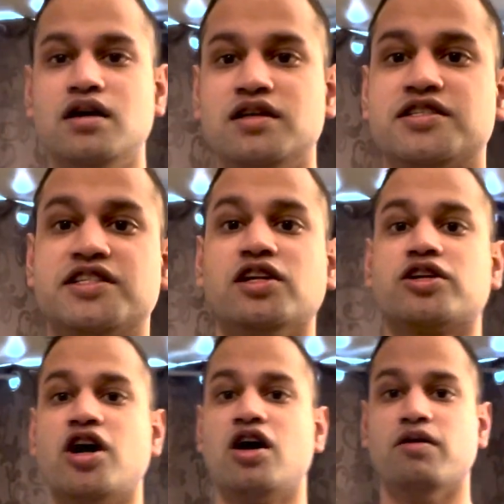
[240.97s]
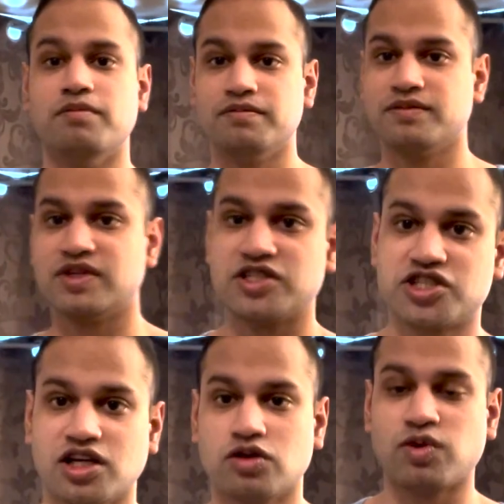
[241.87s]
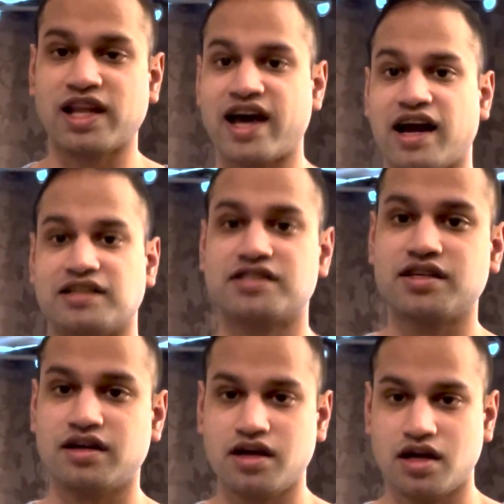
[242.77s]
Still calm, still relaxed,